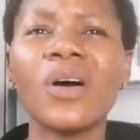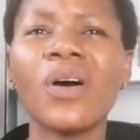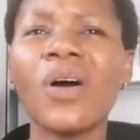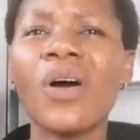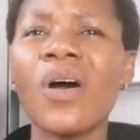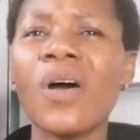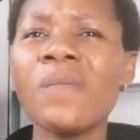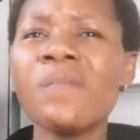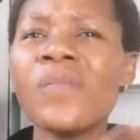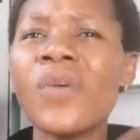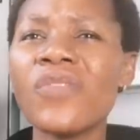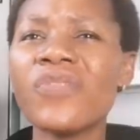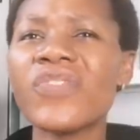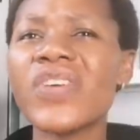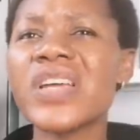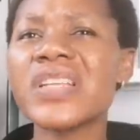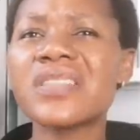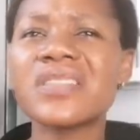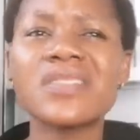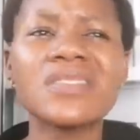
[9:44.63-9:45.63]
or
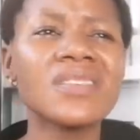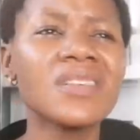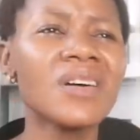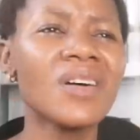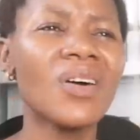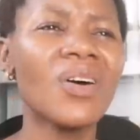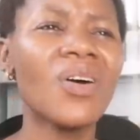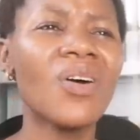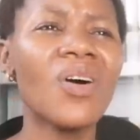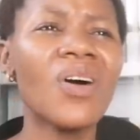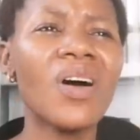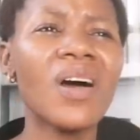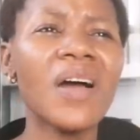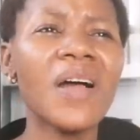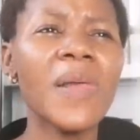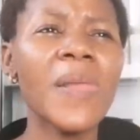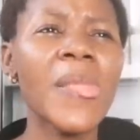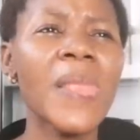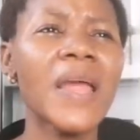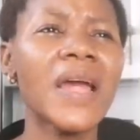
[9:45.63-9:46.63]
Movate
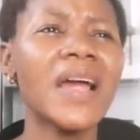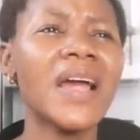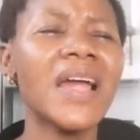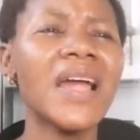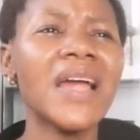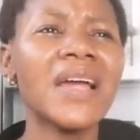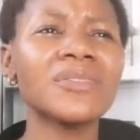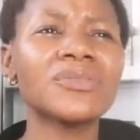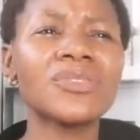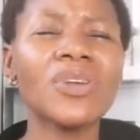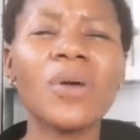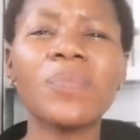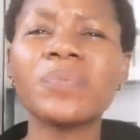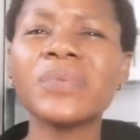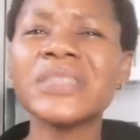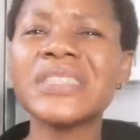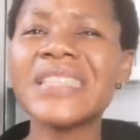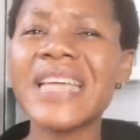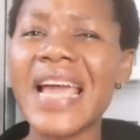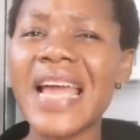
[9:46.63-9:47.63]
or
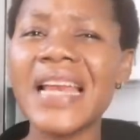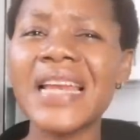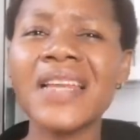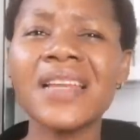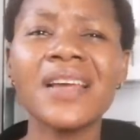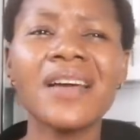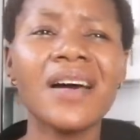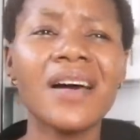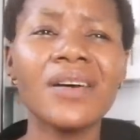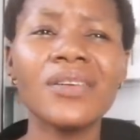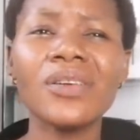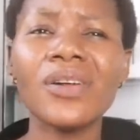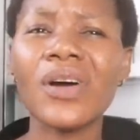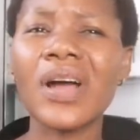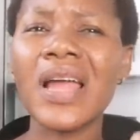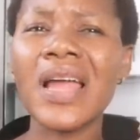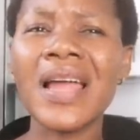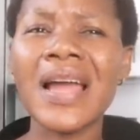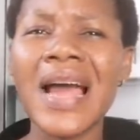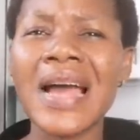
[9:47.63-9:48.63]
top gel
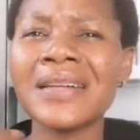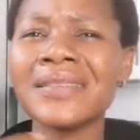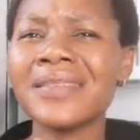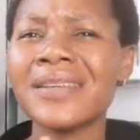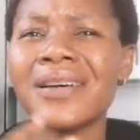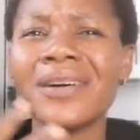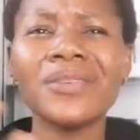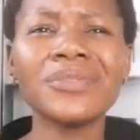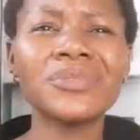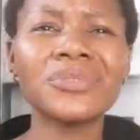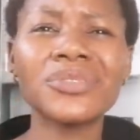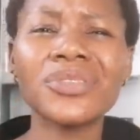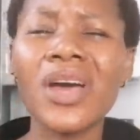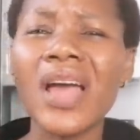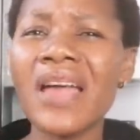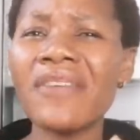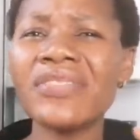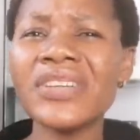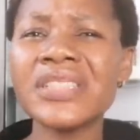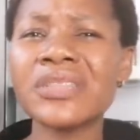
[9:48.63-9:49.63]
and
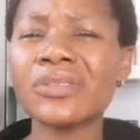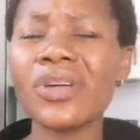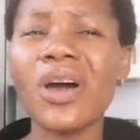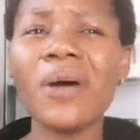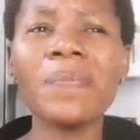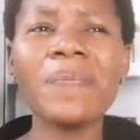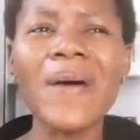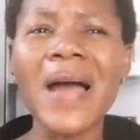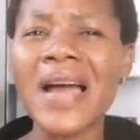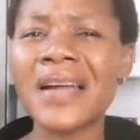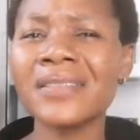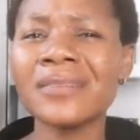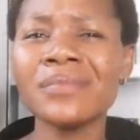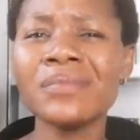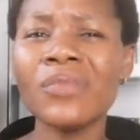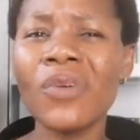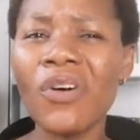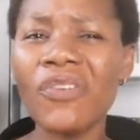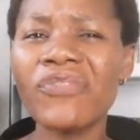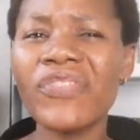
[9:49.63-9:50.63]
every top
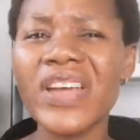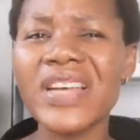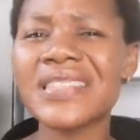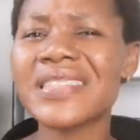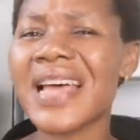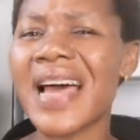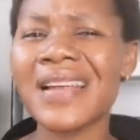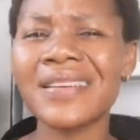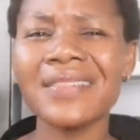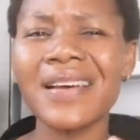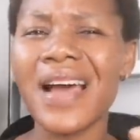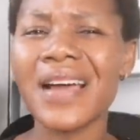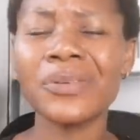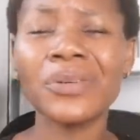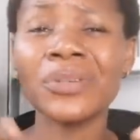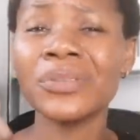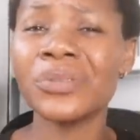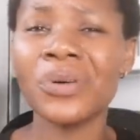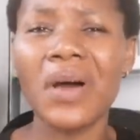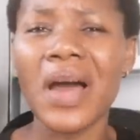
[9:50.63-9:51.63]
and move it and I
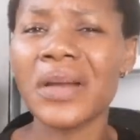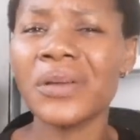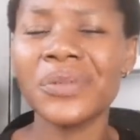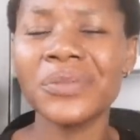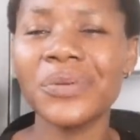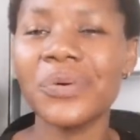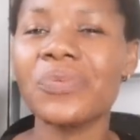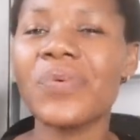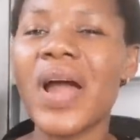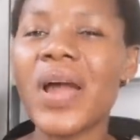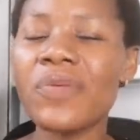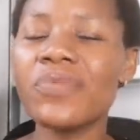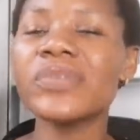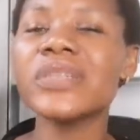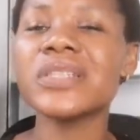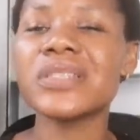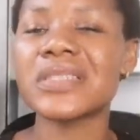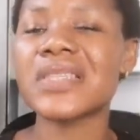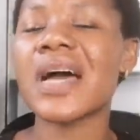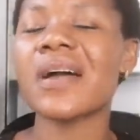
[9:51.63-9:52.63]
don't know why
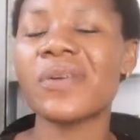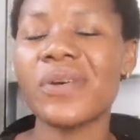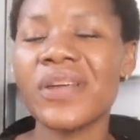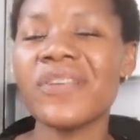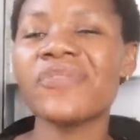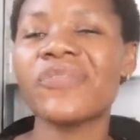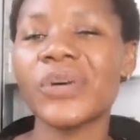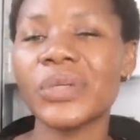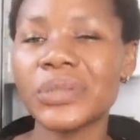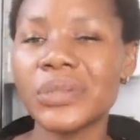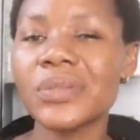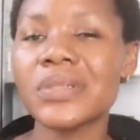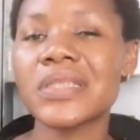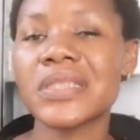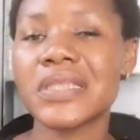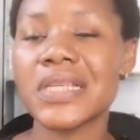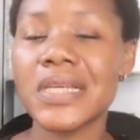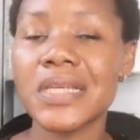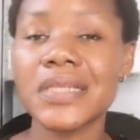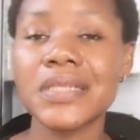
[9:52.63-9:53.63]
would you start going for
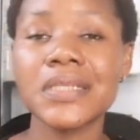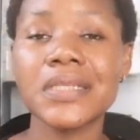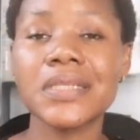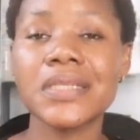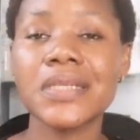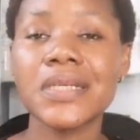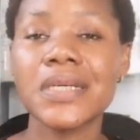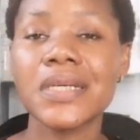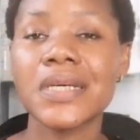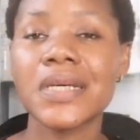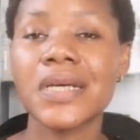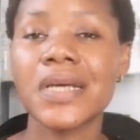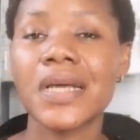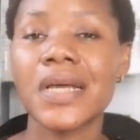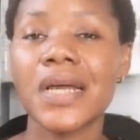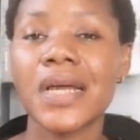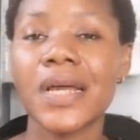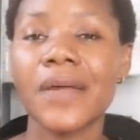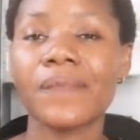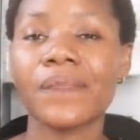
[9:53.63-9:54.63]
those things?
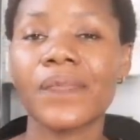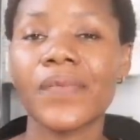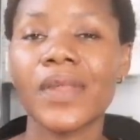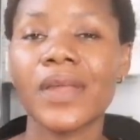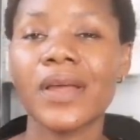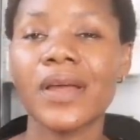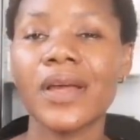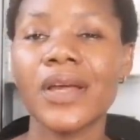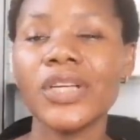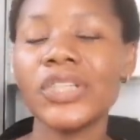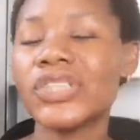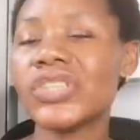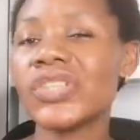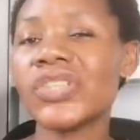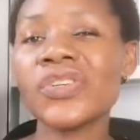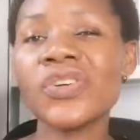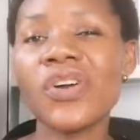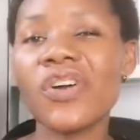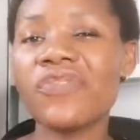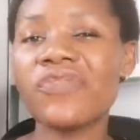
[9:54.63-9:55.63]
You
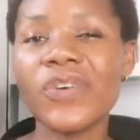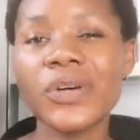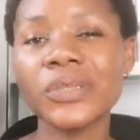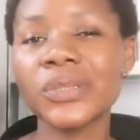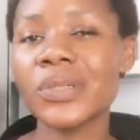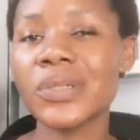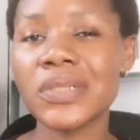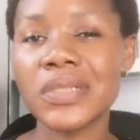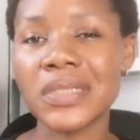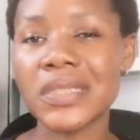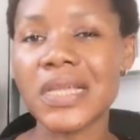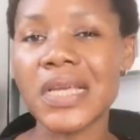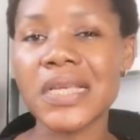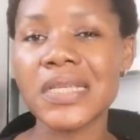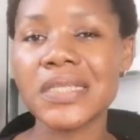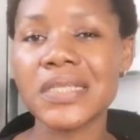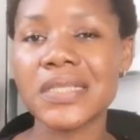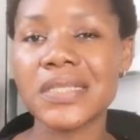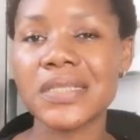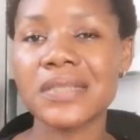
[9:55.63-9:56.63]
shouldn't go for those
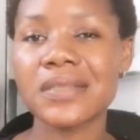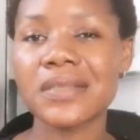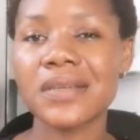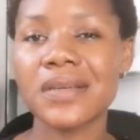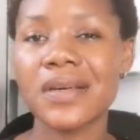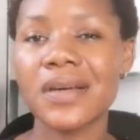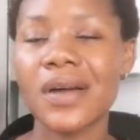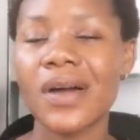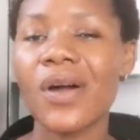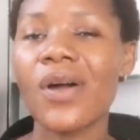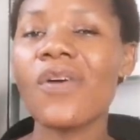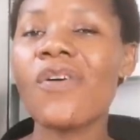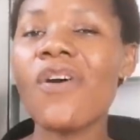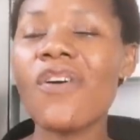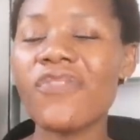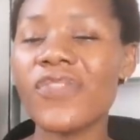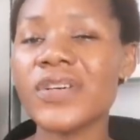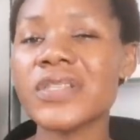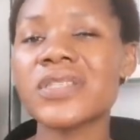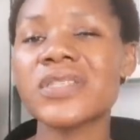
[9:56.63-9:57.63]
things.
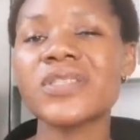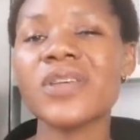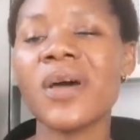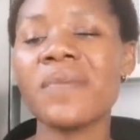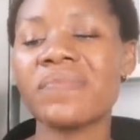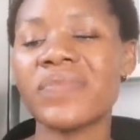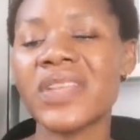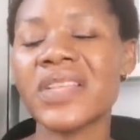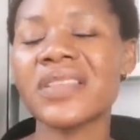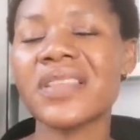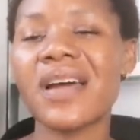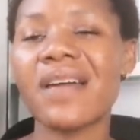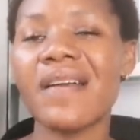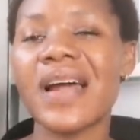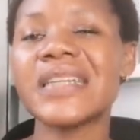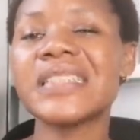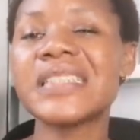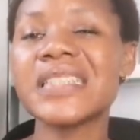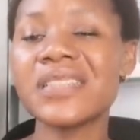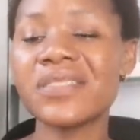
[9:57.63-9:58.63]
Go for something that
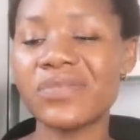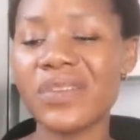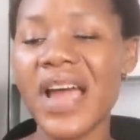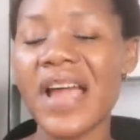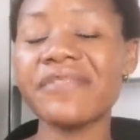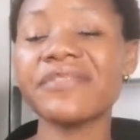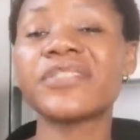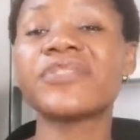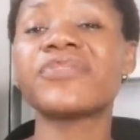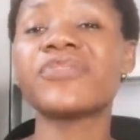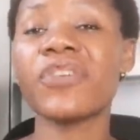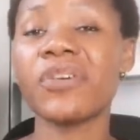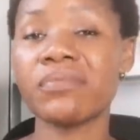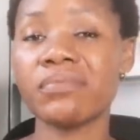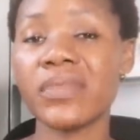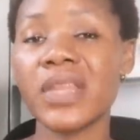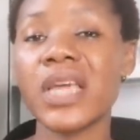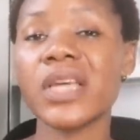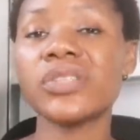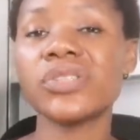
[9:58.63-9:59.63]
are derived
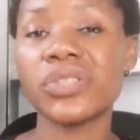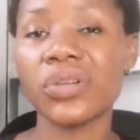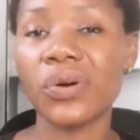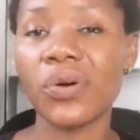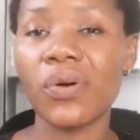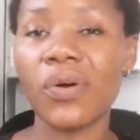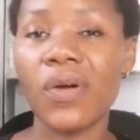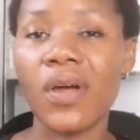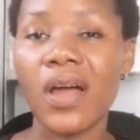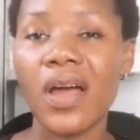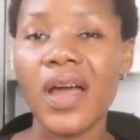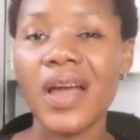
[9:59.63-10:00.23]
from nature.